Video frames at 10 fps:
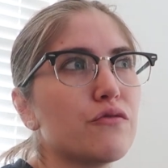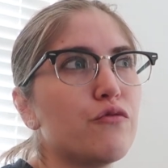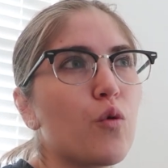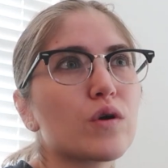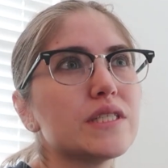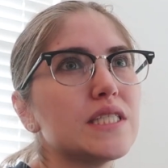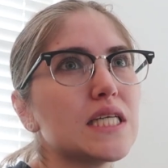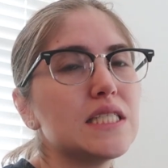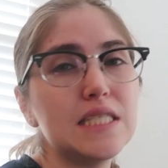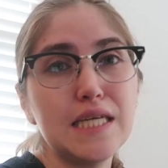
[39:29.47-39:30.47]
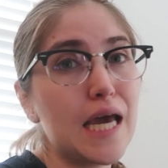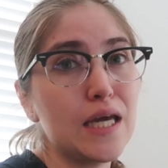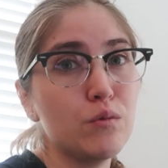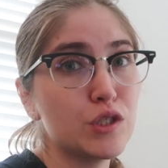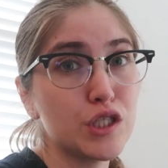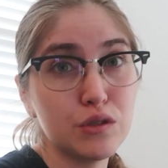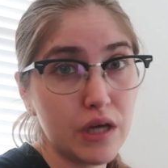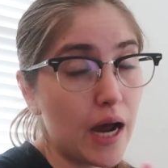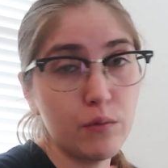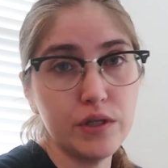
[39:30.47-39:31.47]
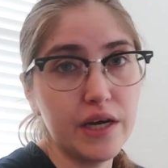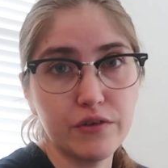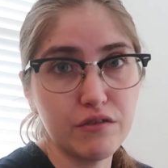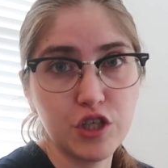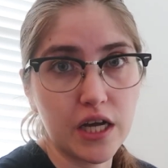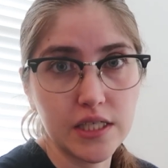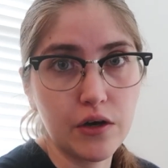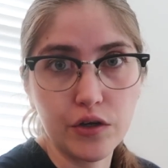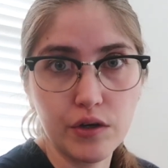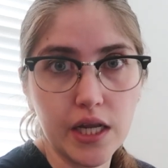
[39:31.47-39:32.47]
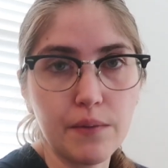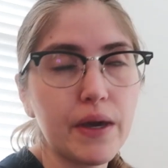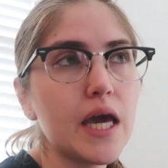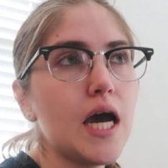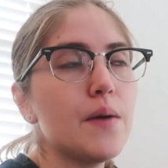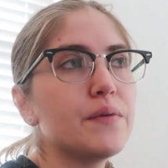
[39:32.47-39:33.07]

four sixty-eight, which is, I would never have checked out, are you kidding me?